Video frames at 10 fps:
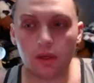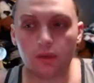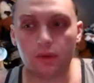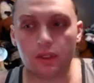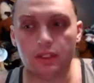
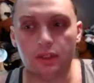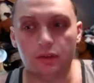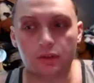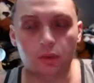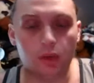ever
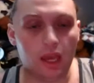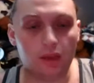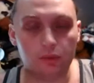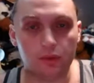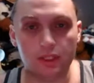considers going
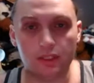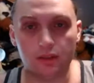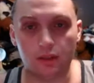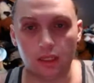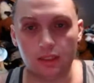after
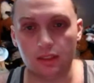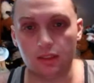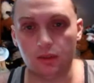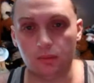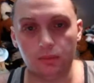this
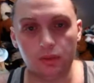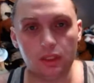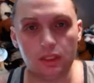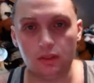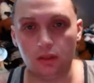institute,
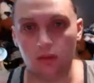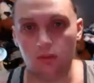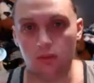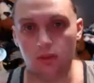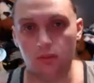please
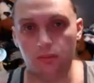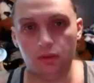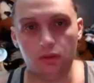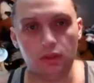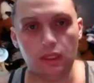don't.
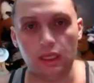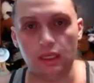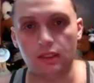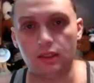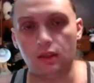
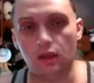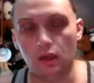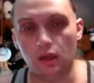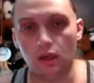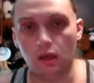Please.
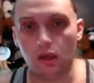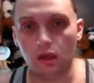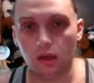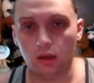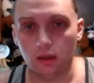
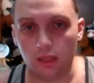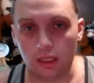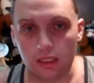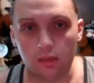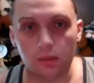They
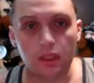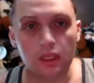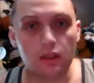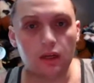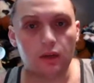did what they
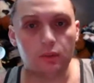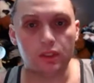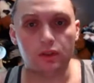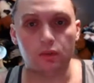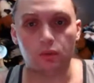thought
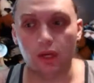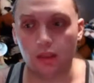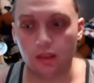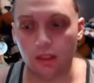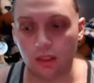was the right
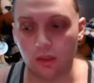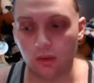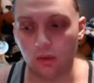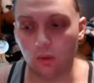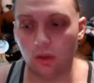thing to
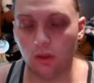do.